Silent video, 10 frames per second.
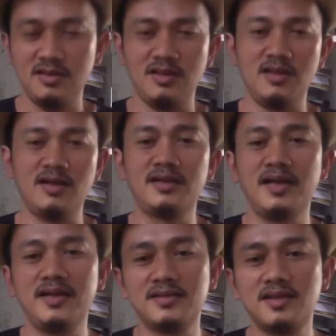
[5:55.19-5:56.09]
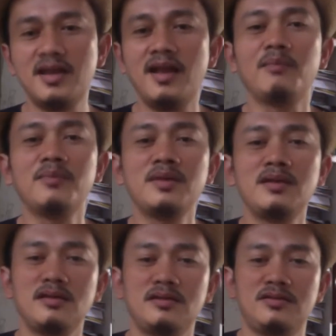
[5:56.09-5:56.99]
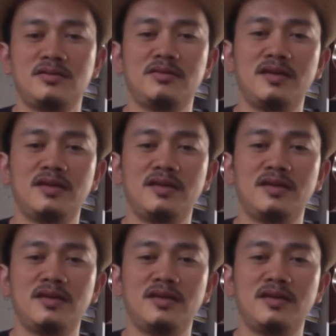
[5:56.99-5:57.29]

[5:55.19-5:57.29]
yeah, and then help me so